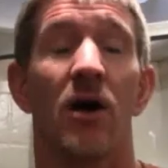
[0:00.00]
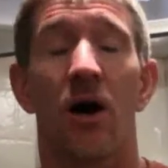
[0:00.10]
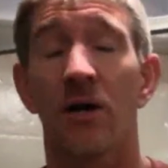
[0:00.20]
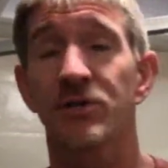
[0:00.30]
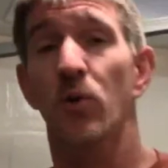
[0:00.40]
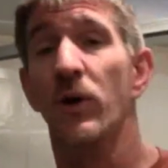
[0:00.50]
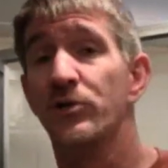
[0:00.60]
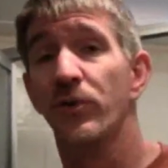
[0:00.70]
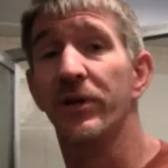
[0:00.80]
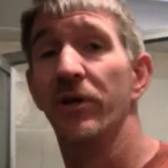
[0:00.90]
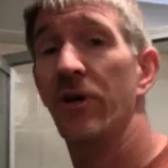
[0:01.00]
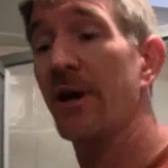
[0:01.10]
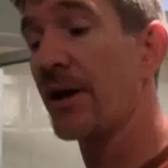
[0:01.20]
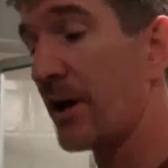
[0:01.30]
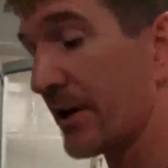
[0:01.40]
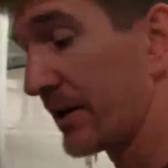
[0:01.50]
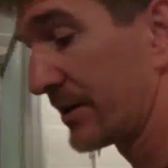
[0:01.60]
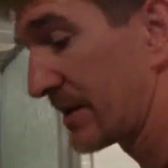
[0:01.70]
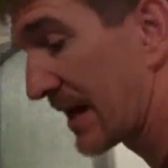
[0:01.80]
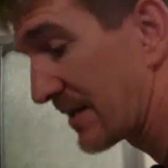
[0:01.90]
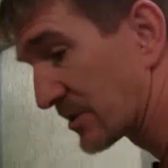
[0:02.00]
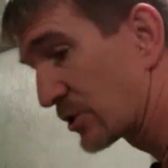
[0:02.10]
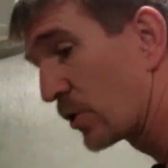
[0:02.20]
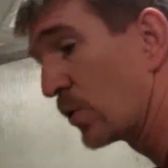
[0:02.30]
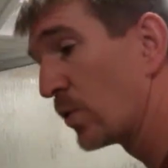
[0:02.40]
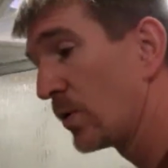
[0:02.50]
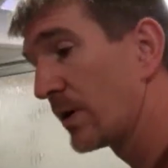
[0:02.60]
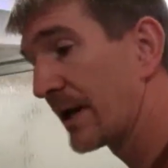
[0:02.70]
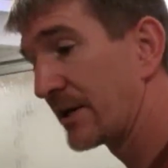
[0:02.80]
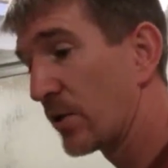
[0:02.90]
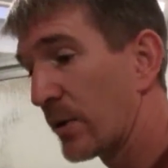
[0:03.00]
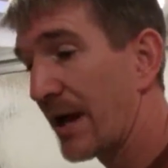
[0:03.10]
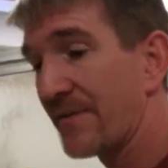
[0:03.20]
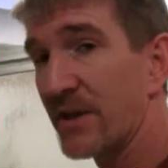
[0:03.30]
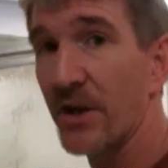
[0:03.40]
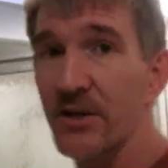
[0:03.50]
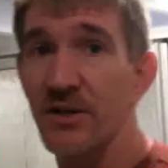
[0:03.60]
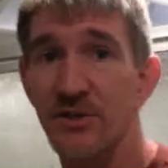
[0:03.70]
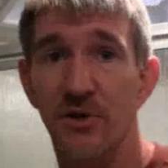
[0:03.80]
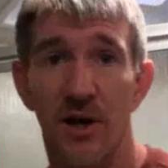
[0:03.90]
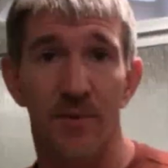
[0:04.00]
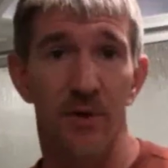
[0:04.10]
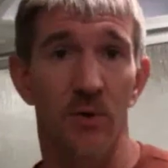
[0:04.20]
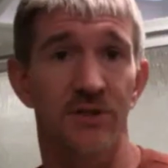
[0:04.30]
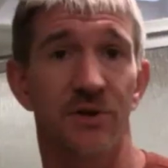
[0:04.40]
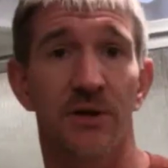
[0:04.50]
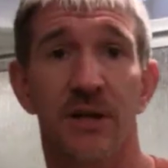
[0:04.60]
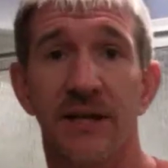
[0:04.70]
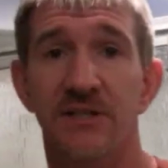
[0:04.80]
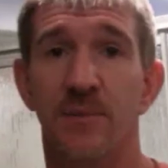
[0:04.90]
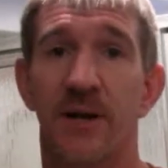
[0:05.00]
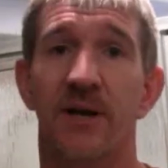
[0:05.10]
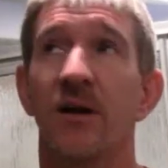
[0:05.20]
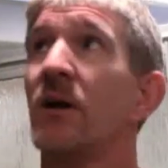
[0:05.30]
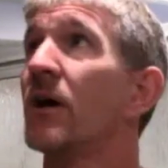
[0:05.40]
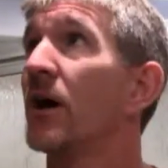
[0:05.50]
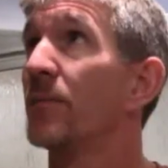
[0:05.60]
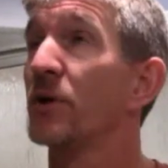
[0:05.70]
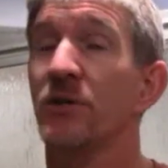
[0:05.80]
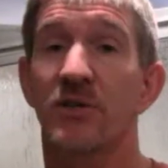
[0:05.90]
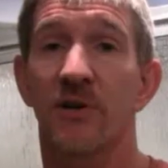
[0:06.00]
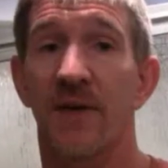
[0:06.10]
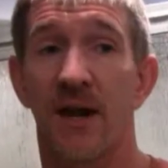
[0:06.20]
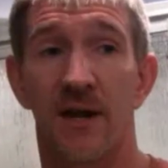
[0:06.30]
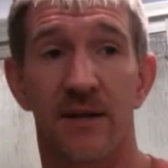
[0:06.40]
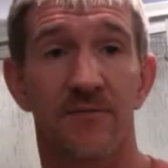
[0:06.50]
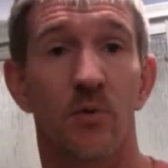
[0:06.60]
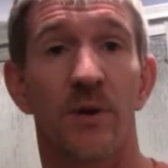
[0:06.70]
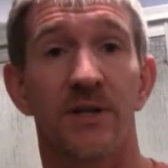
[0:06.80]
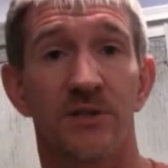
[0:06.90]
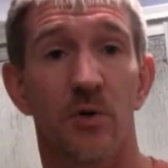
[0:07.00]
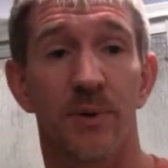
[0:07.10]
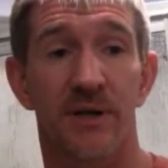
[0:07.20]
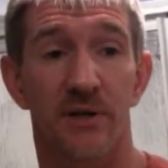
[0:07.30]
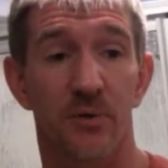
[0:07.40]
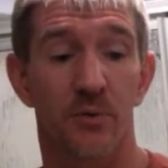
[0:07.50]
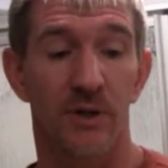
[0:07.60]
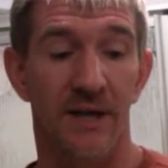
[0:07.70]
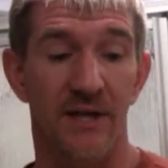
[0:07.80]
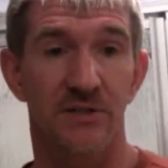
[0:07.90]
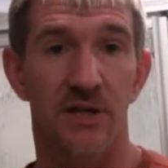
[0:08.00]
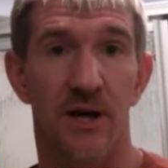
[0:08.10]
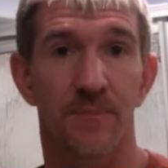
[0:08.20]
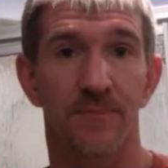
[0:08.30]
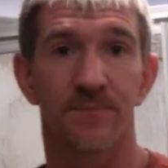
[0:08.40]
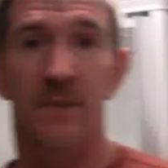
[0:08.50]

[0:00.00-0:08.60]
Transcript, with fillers: Also works really good on a, on a day that's cool and you don't want to have the air conditioner on but you want to circulate some air. Um, you can turn that on, leave your windows open, it'll do a really nice job.